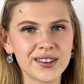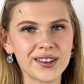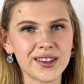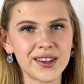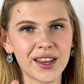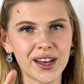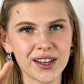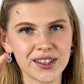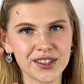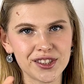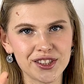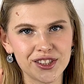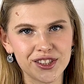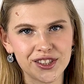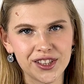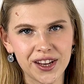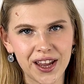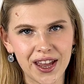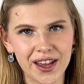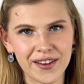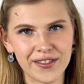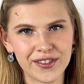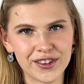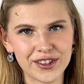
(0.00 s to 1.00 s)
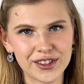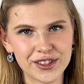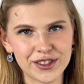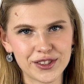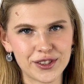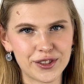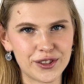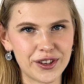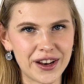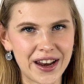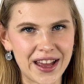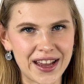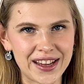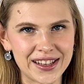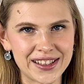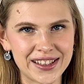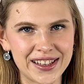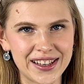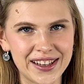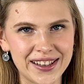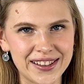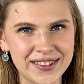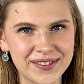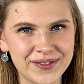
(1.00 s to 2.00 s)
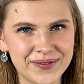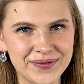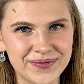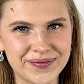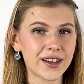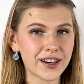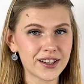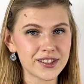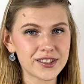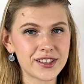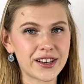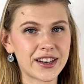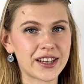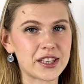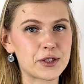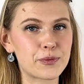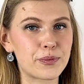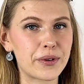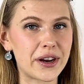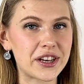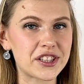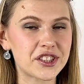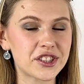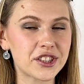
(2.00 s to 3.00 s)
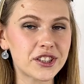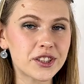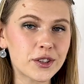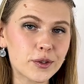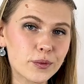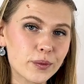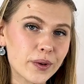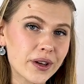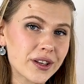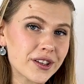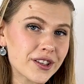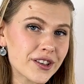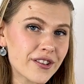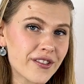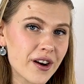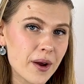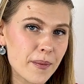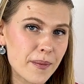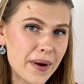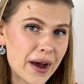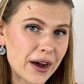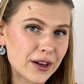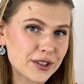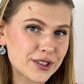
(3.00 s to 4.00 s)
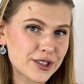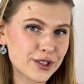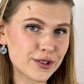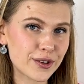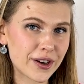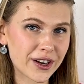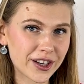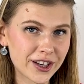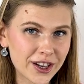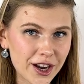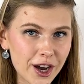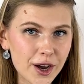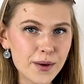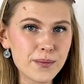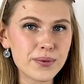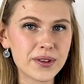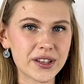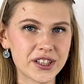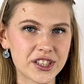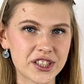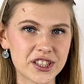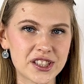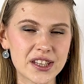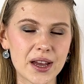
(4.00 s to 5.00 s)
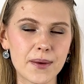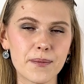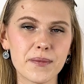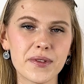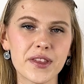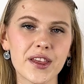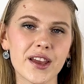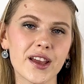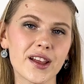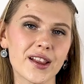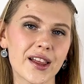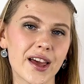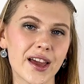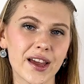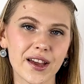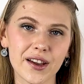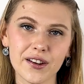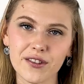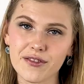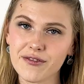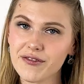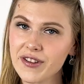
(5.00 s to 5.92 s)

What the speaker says: touch ever so lightly. Here's an expression when you're about to accomplish something like a